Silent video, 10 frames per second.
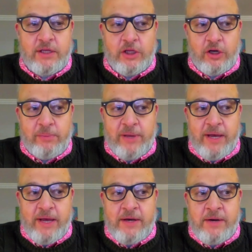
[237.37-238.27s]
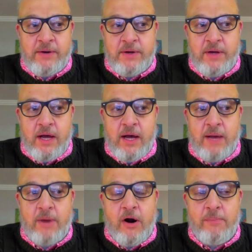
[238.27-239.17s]
a little bit, and
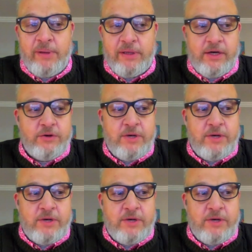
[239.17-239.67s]
our ability to